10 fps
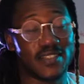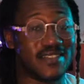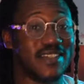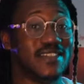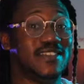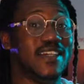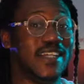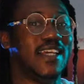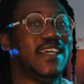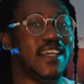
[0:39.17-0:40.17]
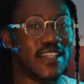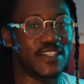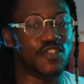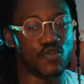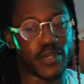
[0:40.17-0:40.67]
than to get
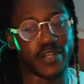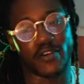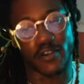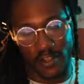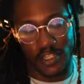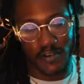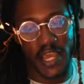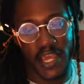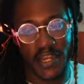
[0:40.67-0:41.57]
into it early, right?